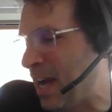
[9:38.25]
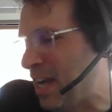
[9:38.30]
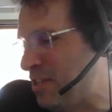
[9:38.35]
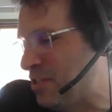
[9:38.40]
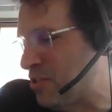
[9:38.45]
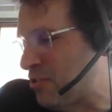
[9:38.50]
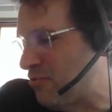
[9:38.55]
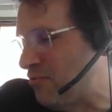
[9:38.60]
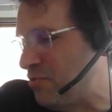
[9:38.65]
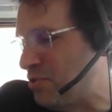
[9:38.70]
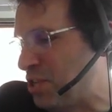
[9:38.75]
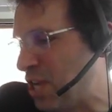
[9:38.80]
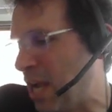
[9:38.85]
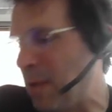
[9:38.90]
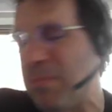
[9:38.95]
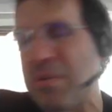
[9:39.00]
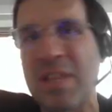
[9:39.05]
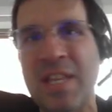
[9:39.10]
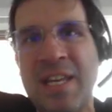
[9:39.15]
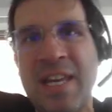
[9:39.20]
I just threw
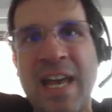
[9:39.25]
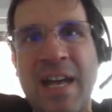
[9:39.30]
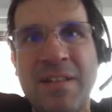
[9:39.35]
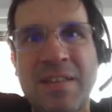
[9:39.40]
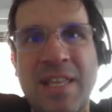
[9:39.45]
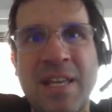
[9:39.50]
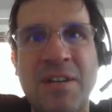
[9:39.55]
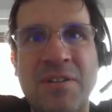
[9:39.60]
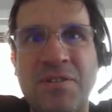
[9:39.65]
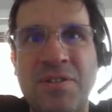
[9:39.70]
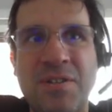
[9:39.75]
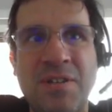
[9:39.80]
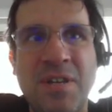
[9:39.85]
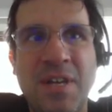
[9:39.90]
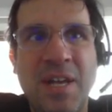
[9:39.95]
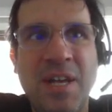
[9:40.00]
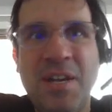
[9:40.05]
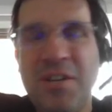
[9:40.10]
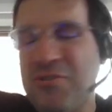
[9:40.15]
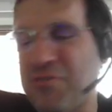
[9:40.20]
Chamberlain out there to
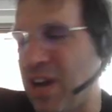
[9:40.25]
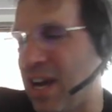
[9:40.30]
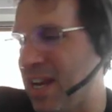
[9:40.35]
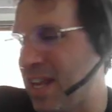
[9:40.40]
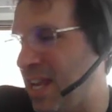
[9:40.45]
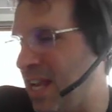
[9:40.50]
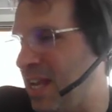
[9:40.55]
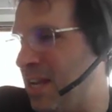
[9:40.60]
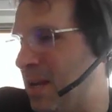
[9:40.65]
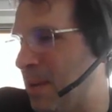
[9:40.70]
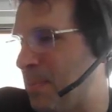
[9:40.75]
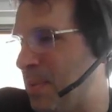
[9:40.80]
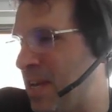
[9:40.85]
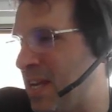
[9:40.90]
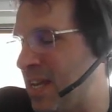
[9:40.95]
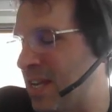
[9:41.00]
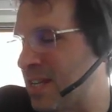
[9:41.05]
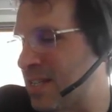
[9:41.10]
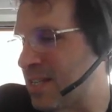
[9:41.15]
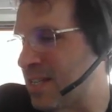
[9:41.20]
try to eat up
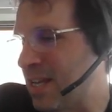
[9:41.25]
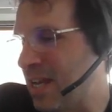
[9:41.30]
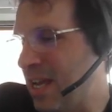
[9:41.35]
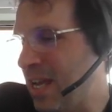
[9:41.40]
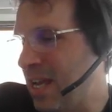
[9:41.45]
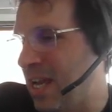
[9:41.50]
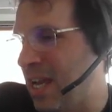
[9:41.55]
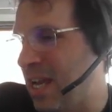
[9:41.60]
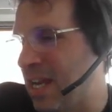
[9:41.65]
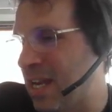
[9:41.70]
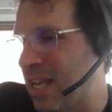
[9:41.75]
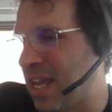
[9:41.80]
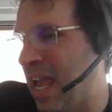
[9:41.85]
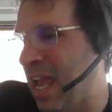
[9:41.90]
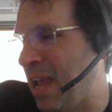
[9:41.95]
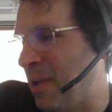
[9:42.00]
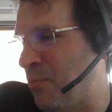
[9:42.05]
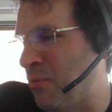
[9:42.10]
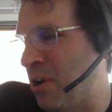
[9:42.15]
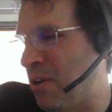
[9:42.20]
innings in a
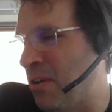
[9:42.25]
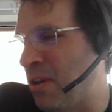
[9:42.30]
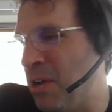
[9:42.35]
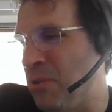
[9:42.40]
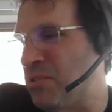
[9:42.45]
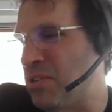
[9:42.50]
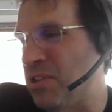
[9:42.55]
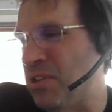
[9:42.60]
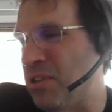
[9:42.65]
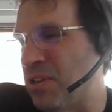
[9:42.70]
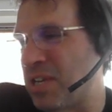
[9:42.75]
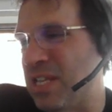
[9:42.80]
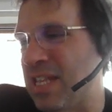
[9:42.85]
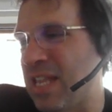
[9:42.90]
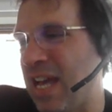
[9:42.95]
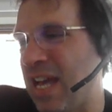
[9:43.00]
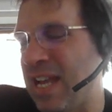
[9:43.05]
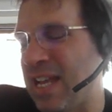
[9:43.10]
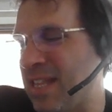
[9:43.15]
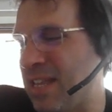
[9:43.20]
game where it was looking
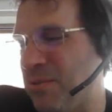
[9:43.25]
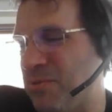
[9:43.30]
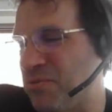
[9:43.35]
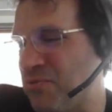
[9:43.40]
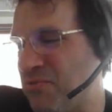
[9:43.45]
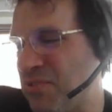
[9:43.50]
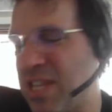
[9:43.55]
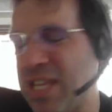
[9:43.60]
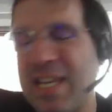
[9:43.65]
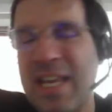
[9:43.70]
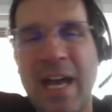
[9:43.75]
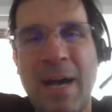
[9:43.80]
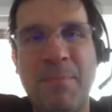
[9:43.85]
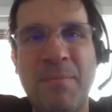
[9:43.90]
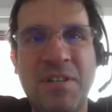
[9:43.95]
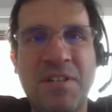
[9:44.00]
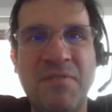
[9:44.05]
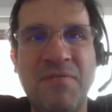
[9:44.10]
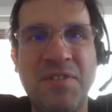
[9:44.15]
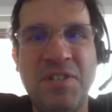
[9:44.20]
like there was really not
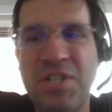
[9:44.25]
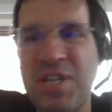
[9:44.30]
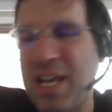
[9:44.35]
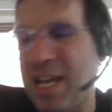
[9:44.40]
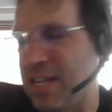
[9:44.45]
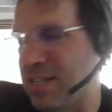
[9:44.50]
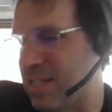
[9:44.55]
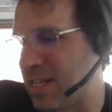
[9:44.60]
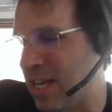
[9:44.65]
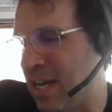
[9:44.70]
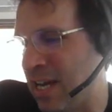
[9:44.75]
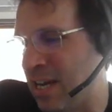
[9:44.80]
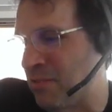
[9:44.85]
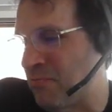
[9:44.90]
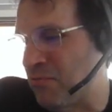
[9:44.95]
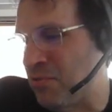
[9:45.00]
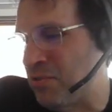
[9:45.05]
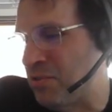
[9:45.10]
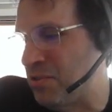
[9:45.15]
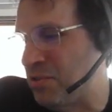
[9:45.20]
much of a chance.
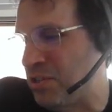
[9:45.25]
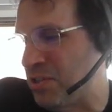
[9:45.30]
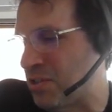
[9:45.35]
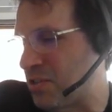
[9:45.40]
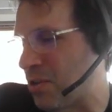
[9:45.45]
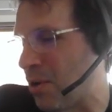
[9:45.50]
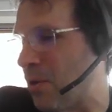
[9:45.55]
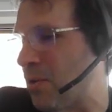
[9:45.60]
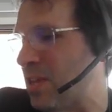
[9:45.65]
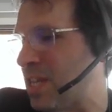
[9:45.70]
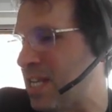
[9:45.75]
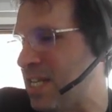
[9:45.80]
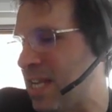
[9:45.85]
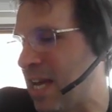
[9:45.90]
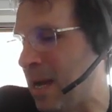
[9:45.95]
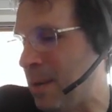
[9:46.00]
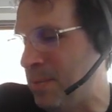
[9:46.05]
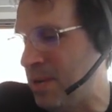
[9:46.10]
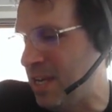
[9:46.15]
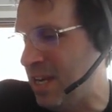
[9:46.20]
Reuter just totally
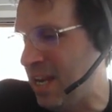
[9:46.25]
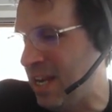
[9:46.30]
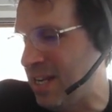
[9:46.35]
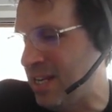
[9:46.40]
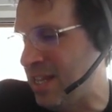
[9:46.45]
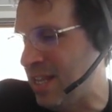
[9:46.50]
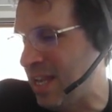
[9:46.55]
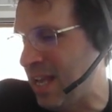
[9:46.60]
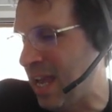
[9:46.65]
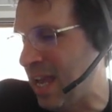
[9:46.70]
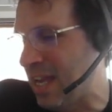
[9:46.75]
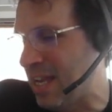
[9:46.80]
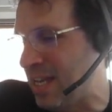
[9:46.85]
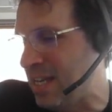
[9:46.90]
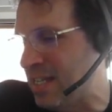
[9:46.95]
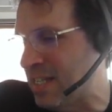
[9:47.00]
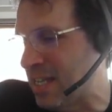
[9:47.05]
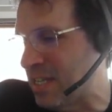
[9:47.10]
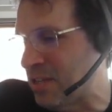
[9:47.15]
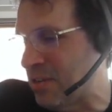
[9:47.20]
dominated the
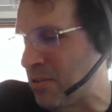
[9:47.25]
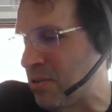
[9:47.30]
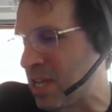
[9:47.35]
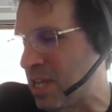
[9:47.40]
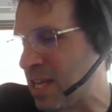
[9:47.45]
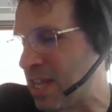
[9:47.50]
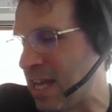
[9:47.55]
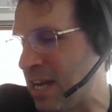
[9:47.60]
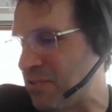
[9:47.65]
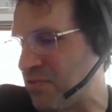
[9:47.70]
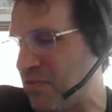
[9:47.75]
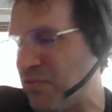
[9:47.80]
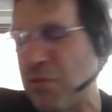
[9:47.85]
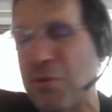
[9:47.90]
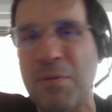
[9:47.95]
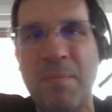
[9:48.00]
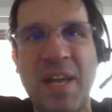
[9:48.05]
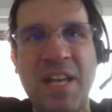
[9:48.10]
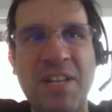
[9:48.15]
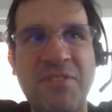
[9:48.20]
Yankees as he only allows
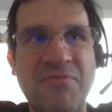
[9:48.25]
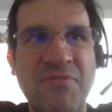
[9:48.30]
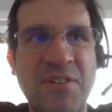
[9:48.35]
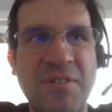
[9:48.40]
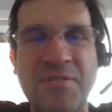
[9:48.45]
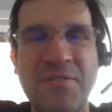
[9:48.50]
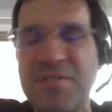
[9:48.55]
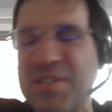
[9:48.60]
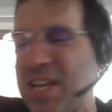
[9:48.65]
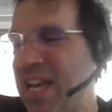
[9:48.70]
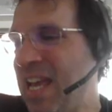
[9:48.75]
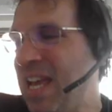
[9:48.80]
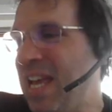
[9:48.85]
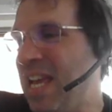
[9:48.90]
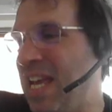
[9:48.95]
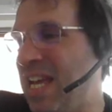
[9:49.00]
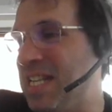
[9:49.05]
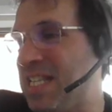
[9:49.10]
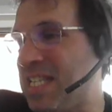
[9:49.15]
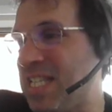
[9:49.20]
4 base runners
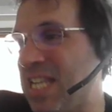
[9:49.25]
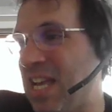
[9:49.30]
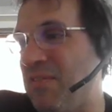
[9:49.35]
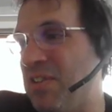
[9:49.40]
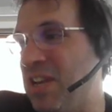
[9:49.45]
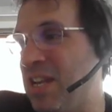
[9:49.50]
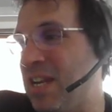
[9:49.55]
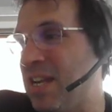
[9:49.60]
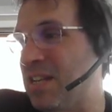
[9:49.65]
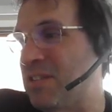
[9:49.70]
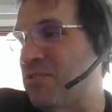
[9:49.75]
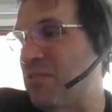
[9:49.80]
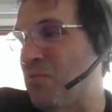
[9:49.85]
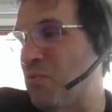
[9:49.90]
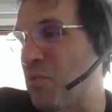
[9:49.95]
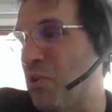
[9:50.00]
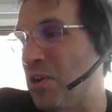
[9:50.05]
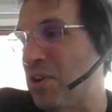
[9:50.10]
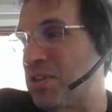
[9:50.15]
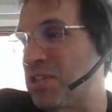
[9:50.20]
in 7 innings of
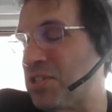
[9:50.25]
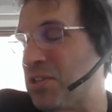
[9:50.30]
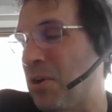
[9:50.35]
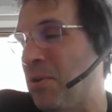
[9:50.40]
work.